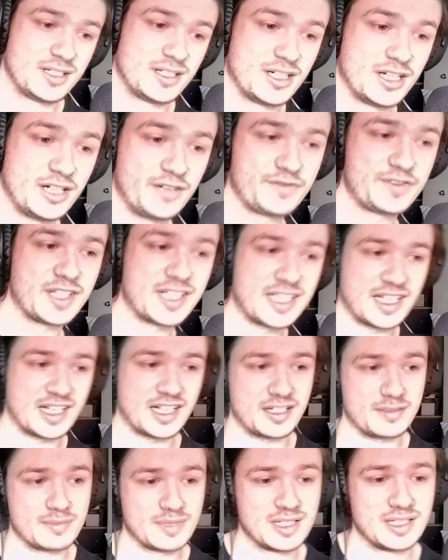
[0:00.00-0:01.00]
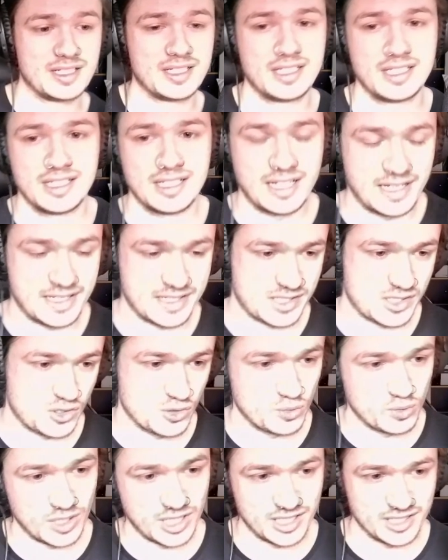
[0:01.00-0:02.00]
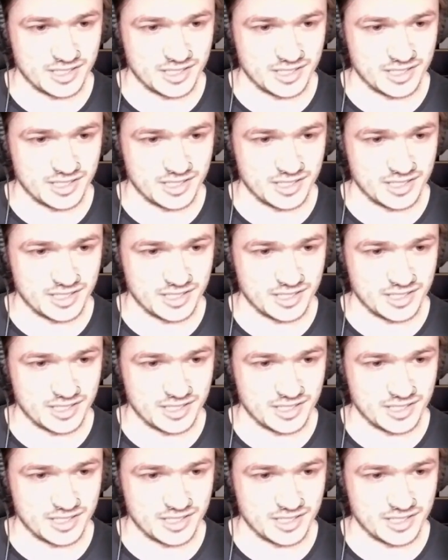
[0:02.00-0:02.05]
of the game as you want.